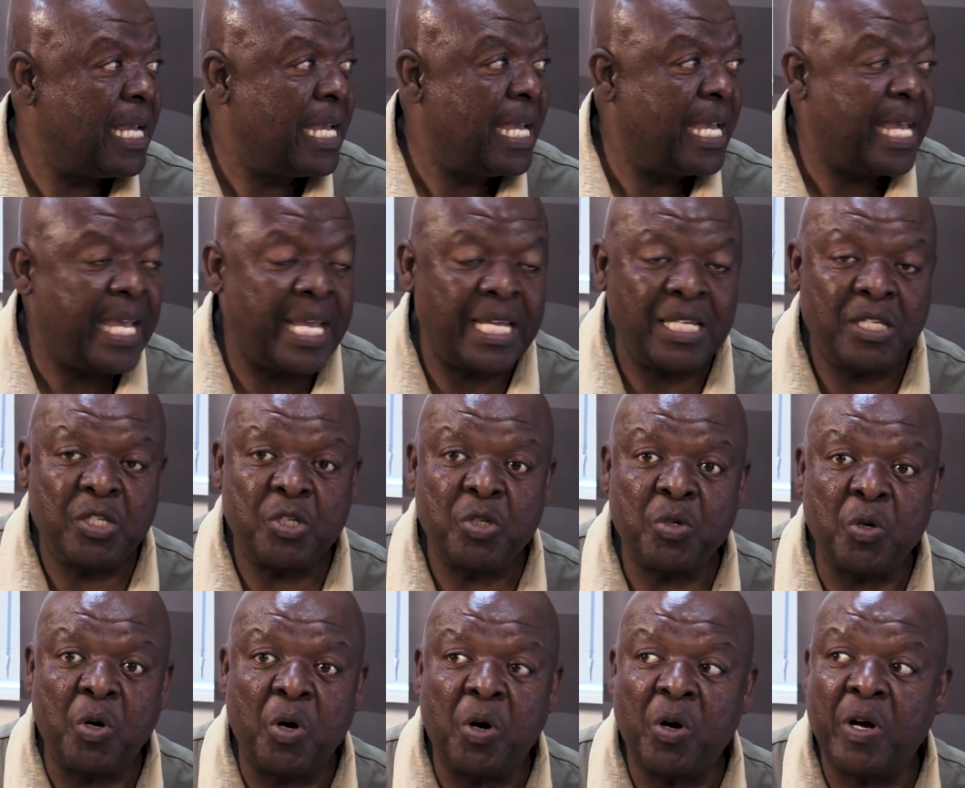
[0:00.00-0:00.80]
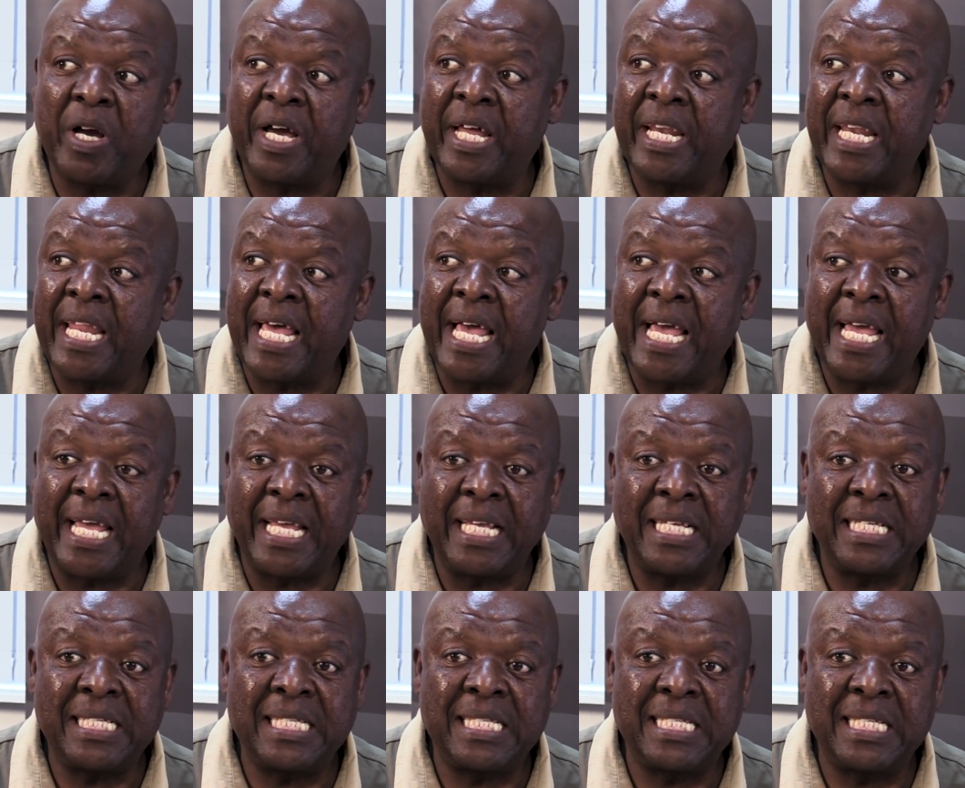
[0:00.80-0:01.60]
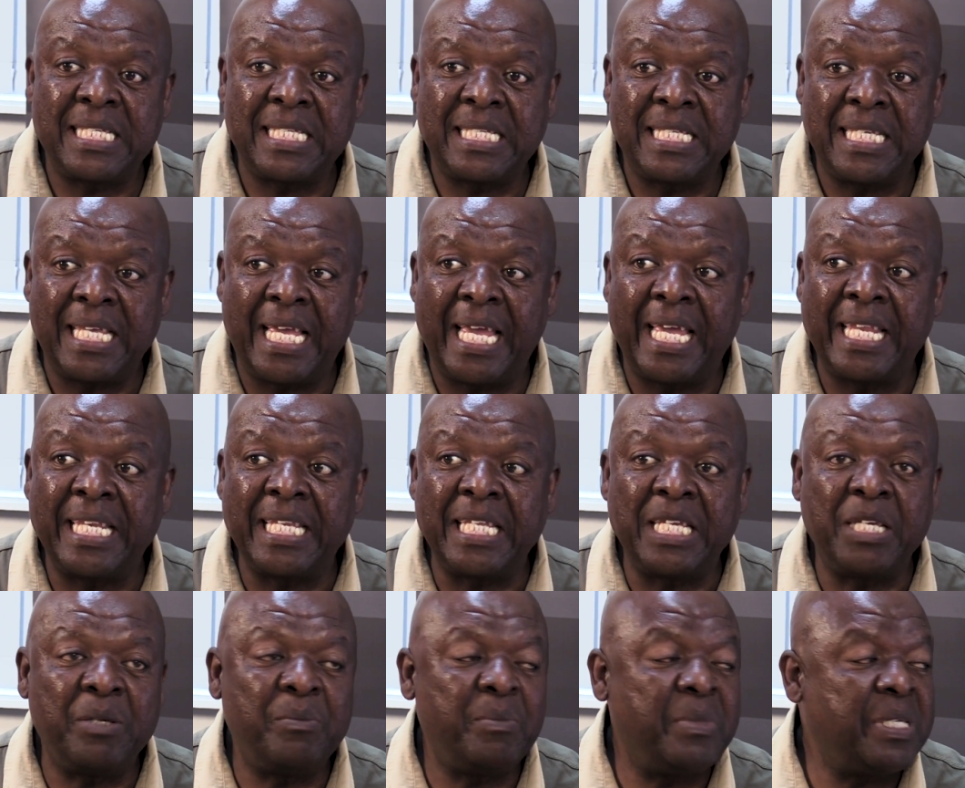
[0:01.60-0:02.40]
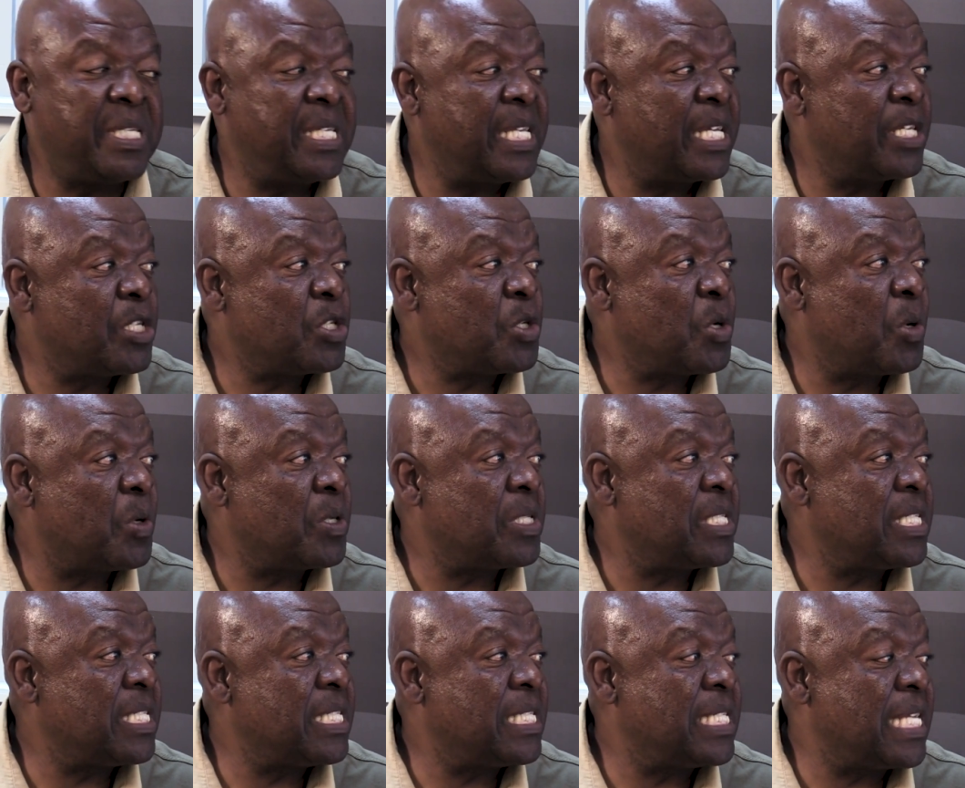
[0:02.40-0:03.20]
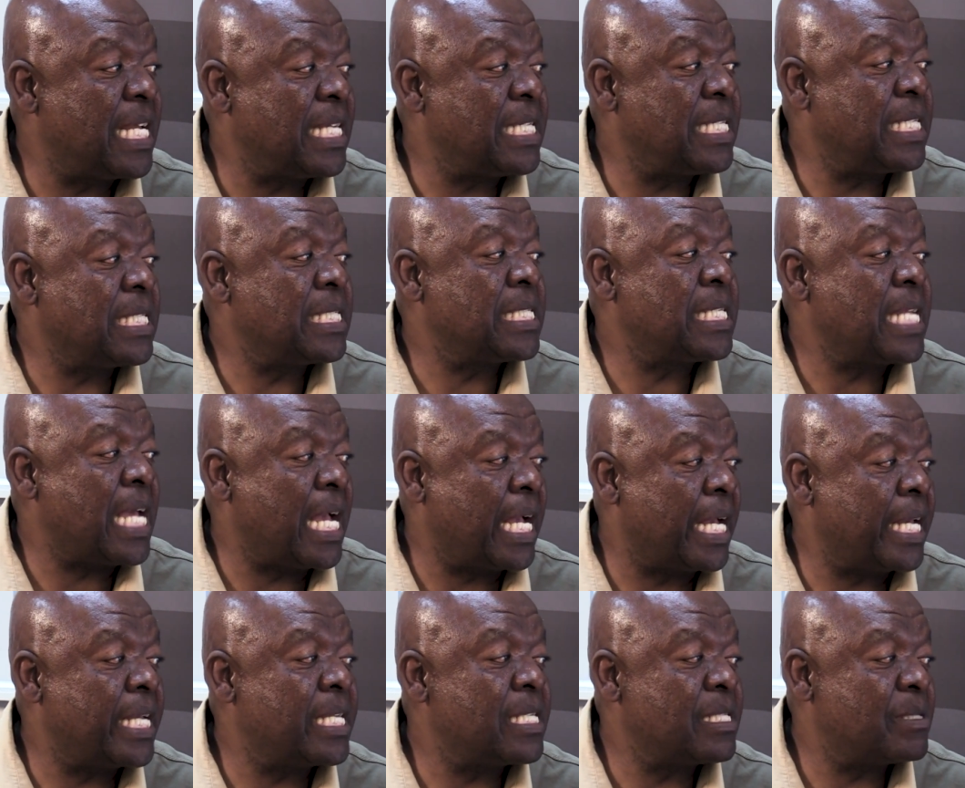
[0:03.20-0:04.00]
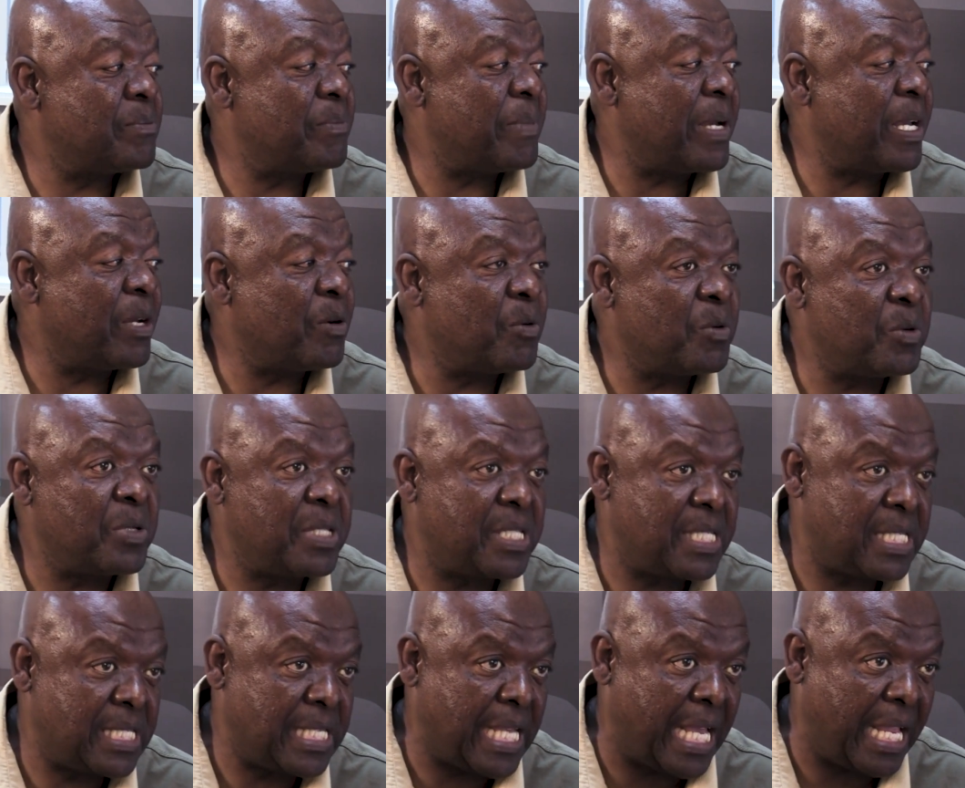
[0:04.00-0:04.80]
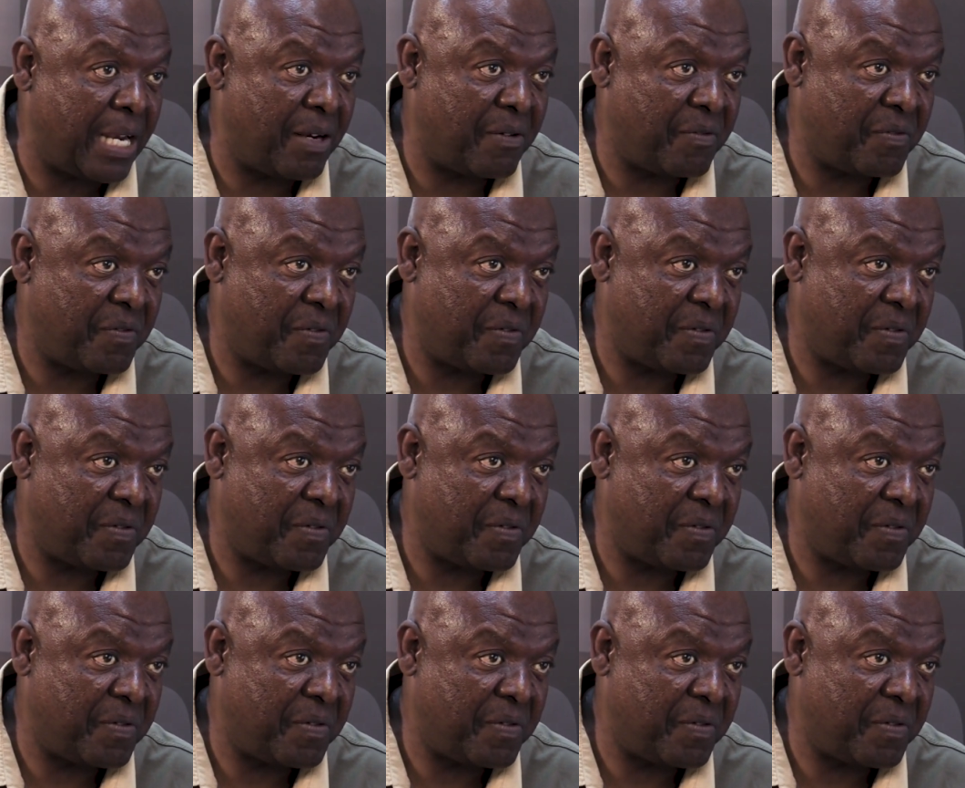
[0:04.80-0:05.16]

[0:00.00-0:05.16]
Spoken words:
had to organize an immediate court interdict against my good self.